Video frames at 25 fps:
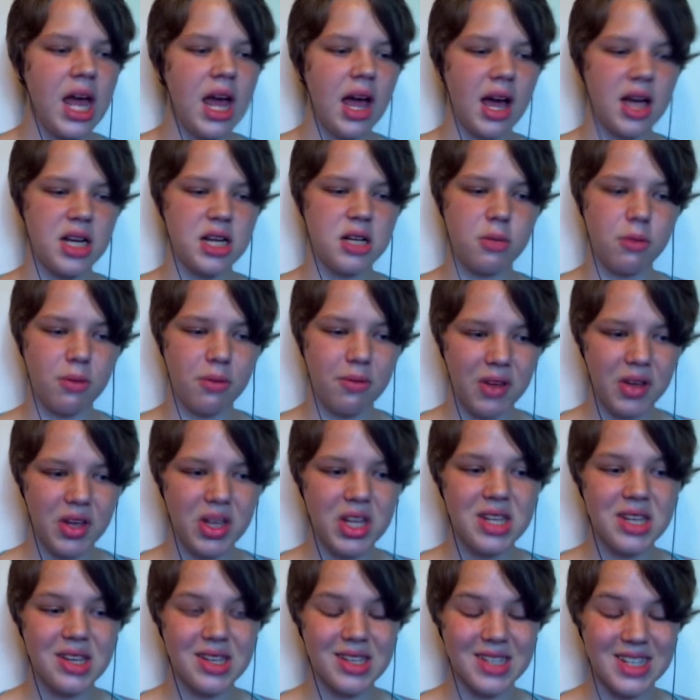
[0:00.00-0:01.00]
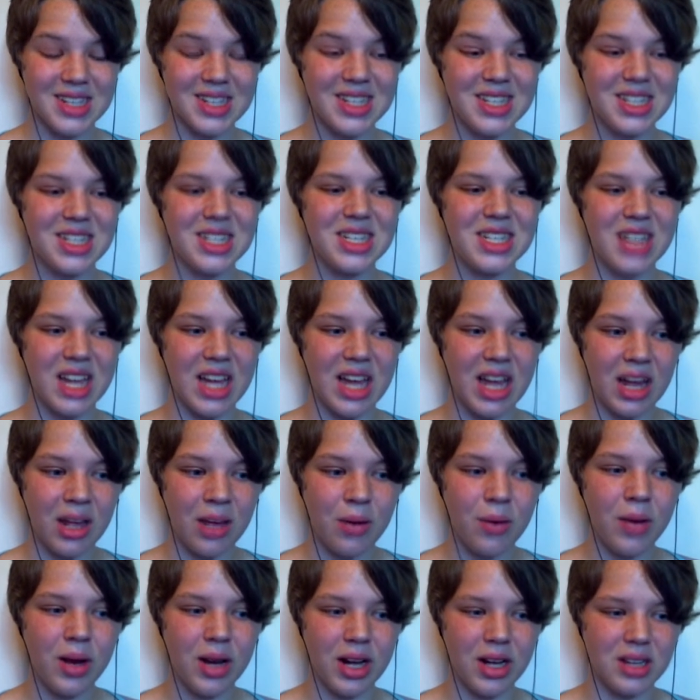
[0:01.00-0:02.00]
and to reveal its existence to
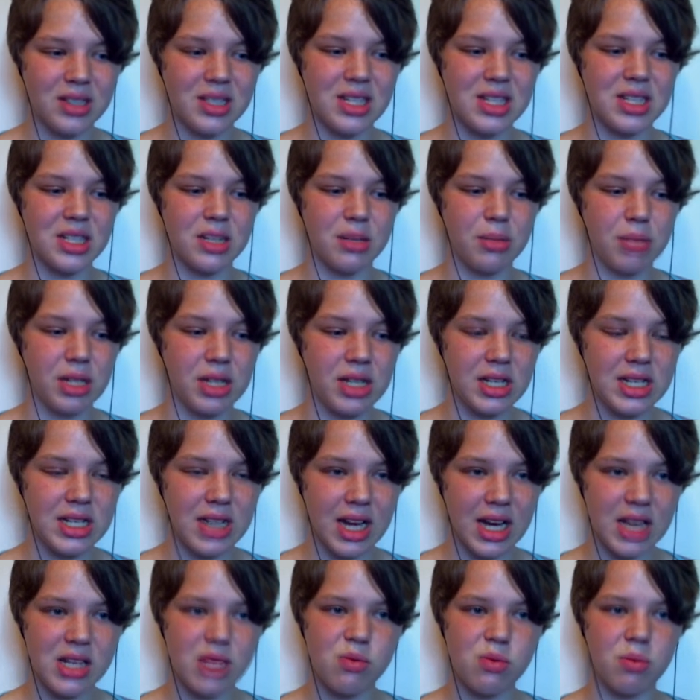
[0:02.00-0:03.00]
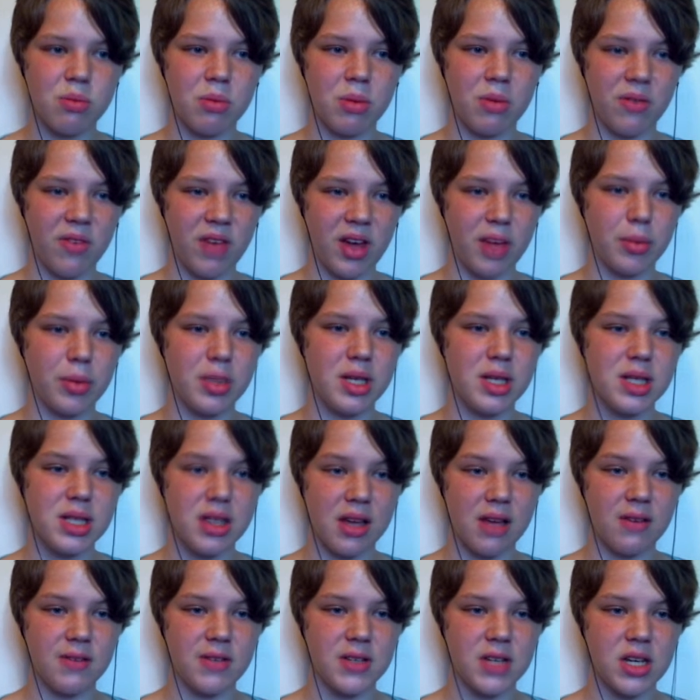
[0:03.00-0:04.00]
anyone else is to play dice with my family's
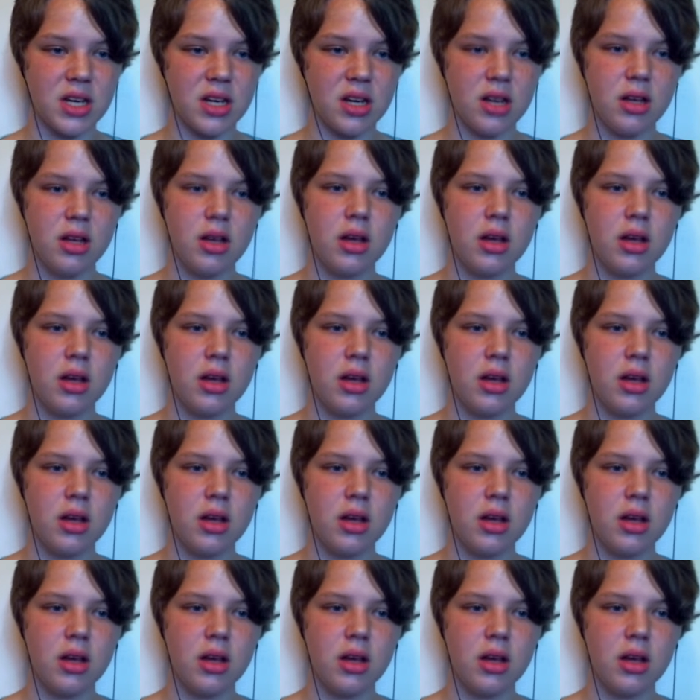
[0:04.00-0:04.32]
safety.